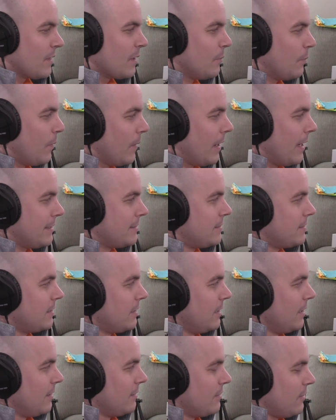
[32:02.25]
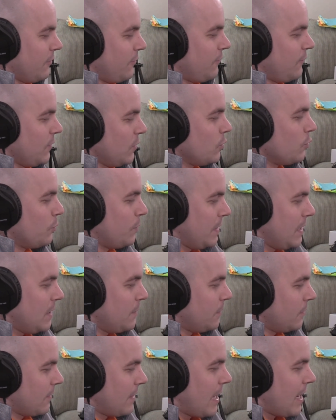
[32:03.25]
But the few
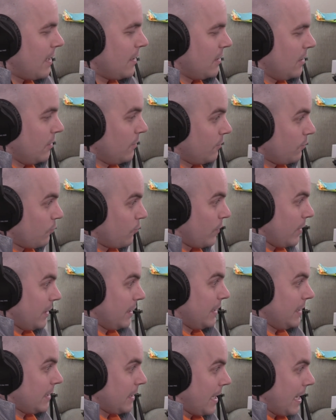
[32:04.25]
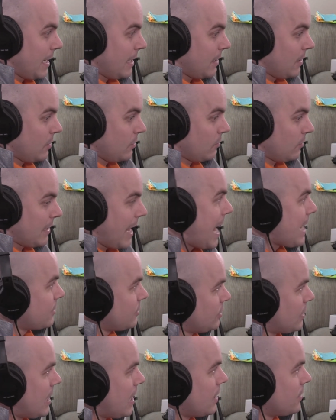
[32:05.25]
people that it really like
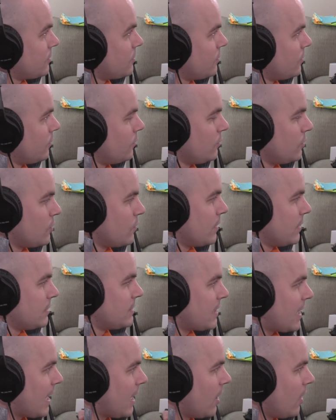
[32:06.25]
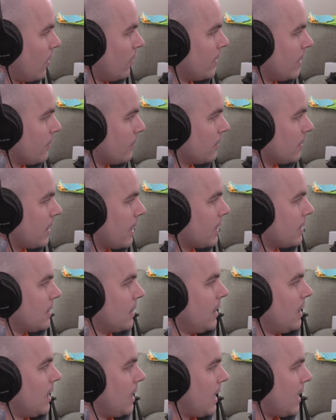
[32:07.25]
latched onto, you could tell they were like,
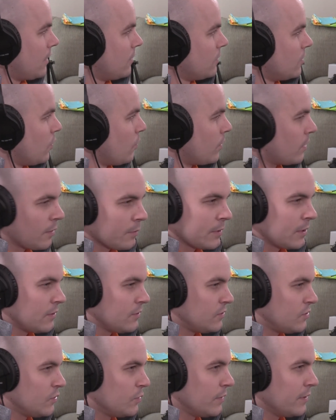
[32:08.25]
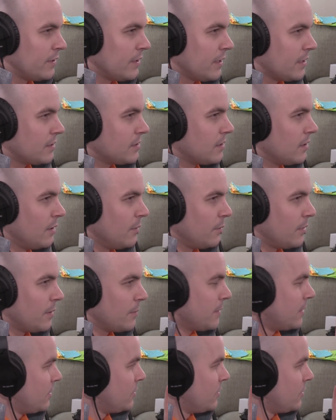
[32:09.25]
I don't know what I'm going to do with this, but I'm